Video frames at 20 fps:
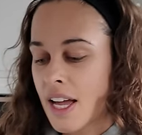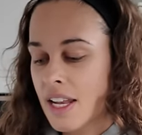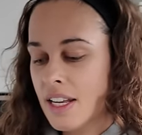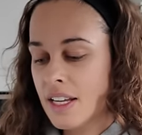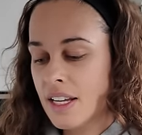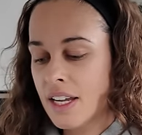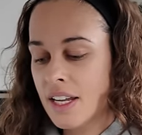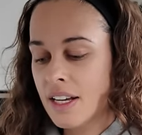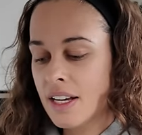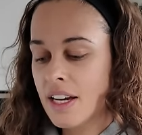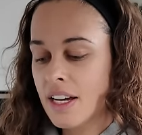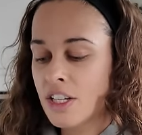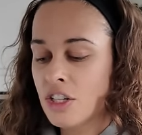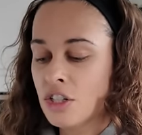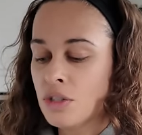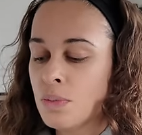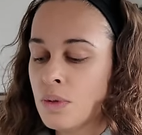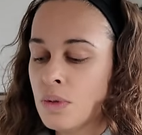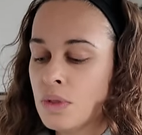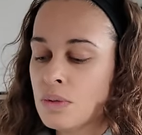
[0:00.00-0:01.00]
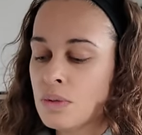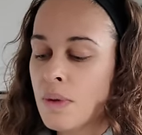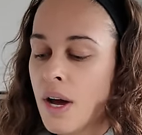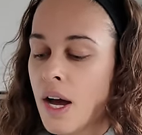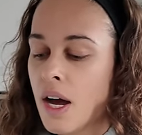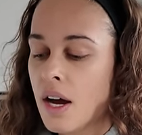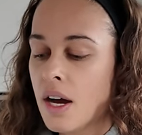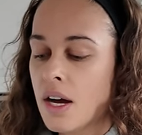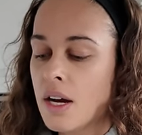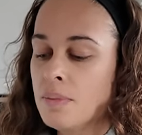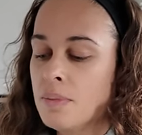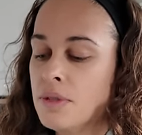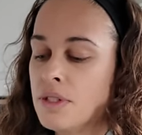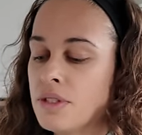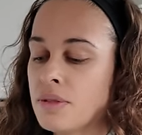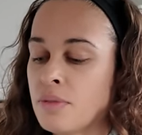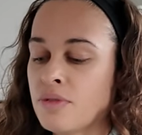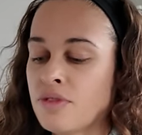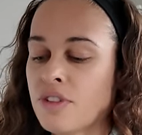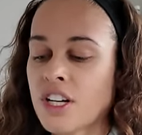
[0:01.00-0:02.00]
And then I just bought some herbs,
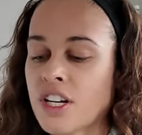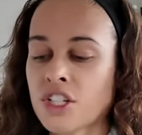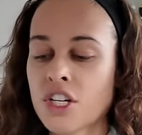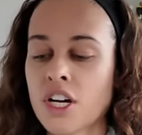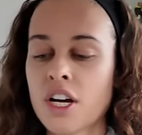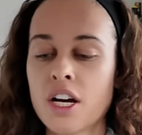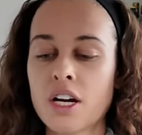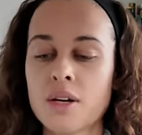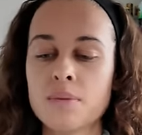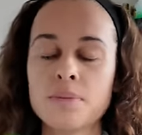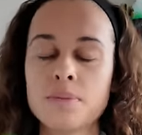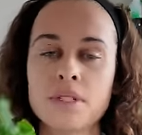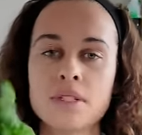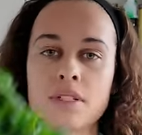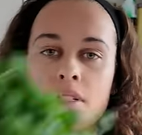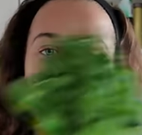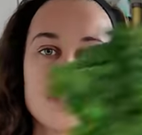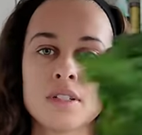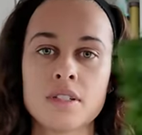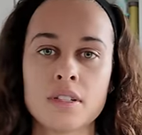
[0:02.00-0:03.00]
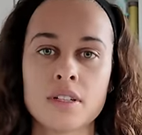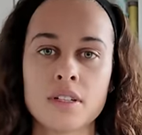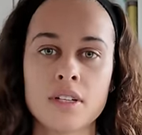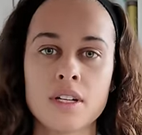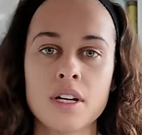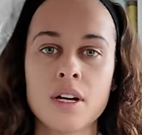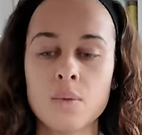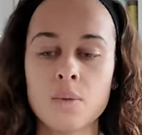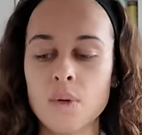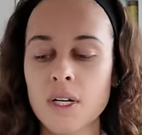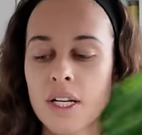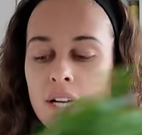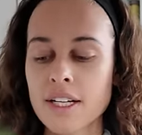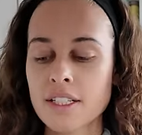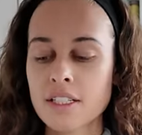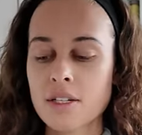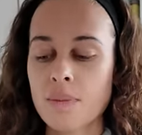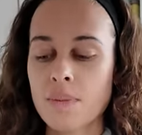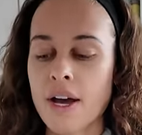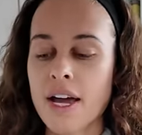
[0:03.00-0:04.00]
some fresh herbs. We
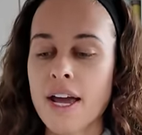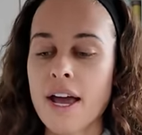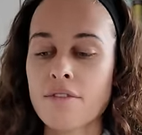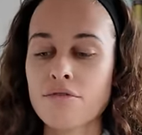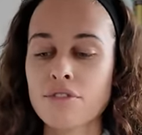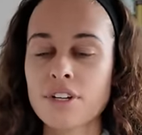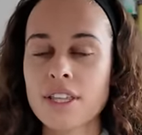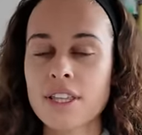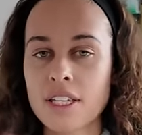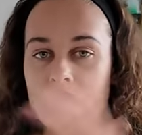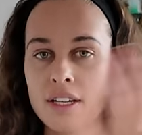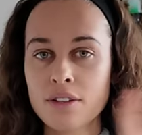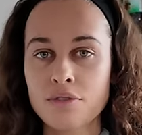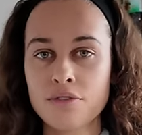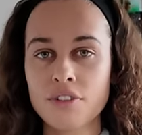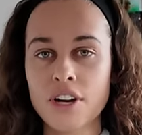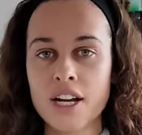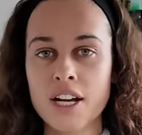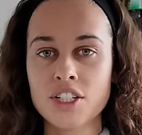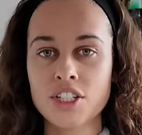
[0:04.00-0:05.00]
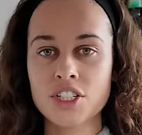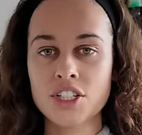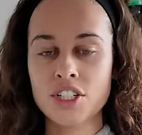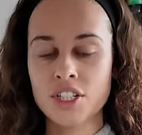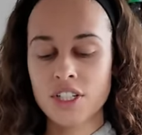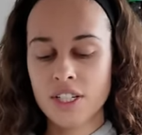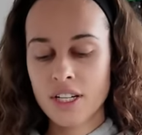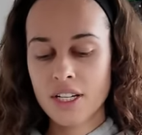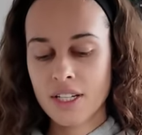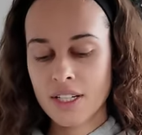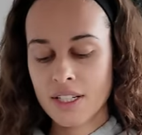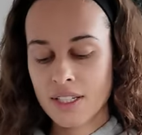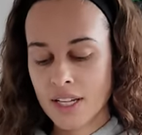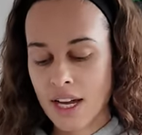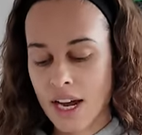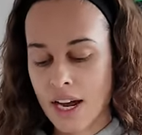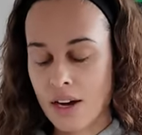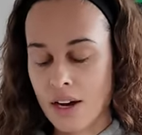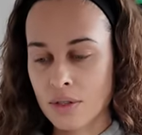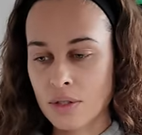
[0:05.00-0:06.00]
like to buy everything fresh in this
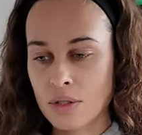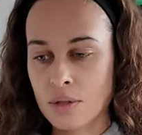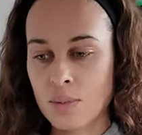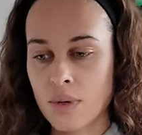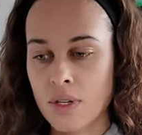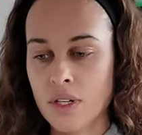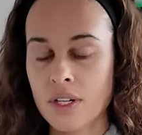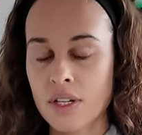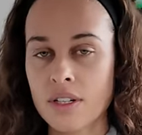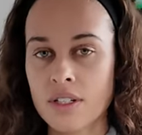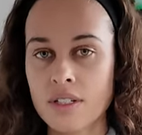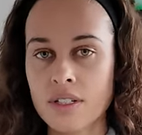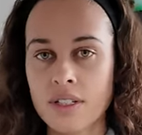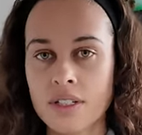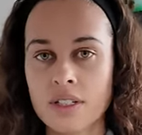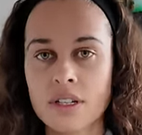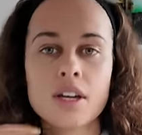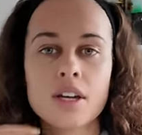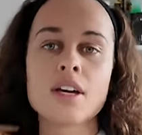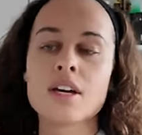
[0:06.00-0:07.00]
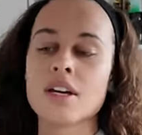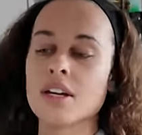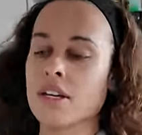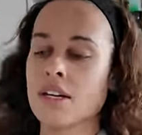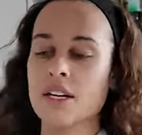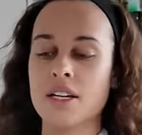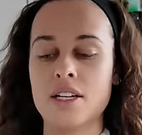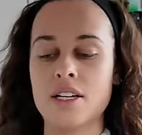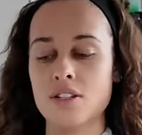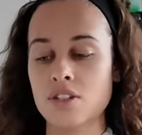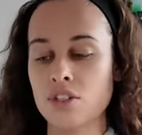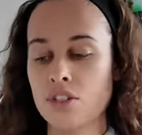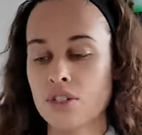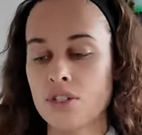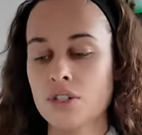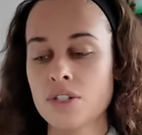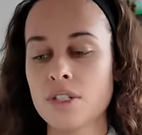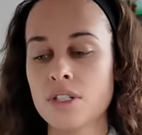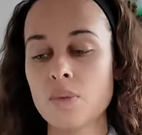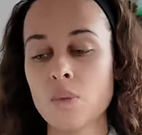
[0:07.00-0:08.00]
house because it's
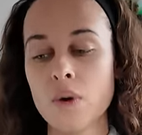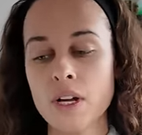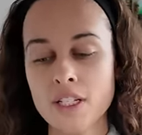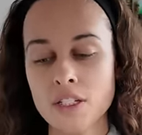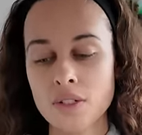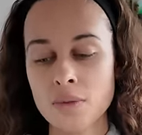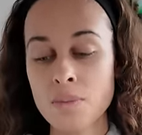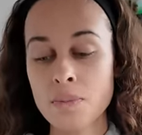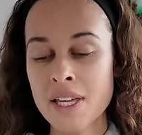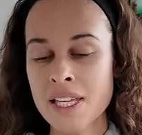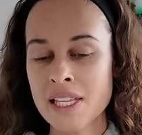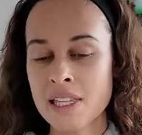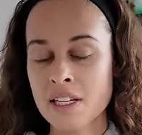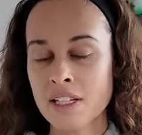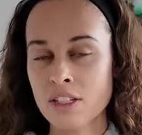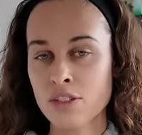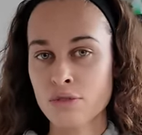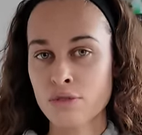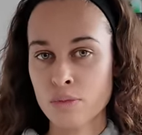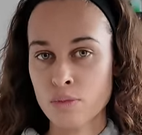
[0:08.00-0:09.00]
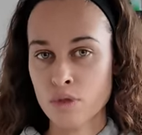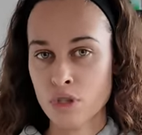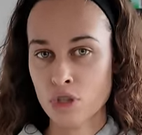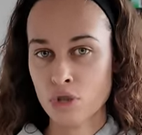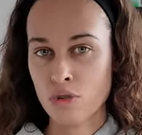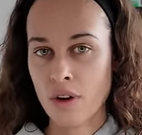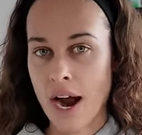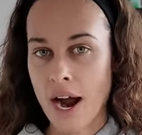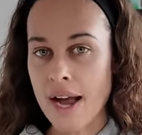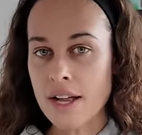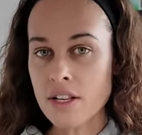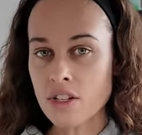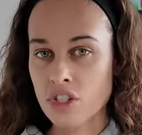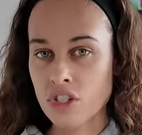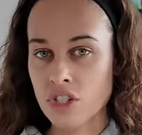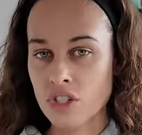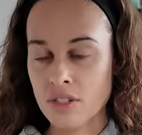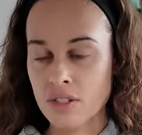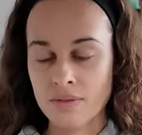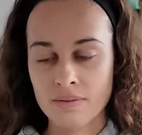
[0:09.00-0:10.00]
just, when you make things from
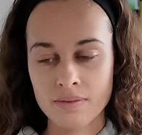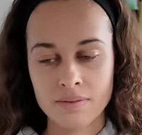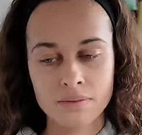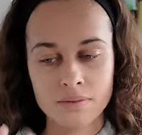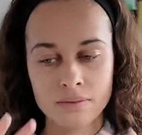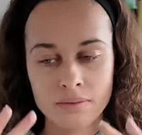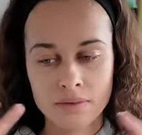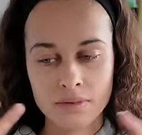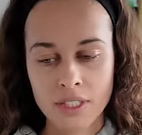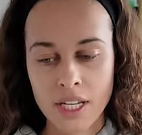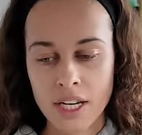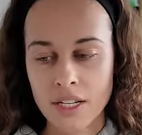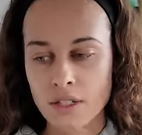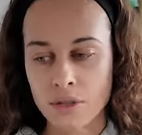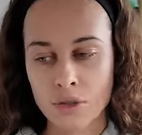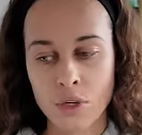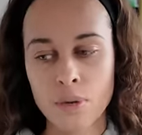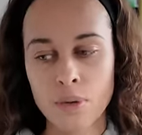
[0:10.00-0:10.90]
scratch, tastes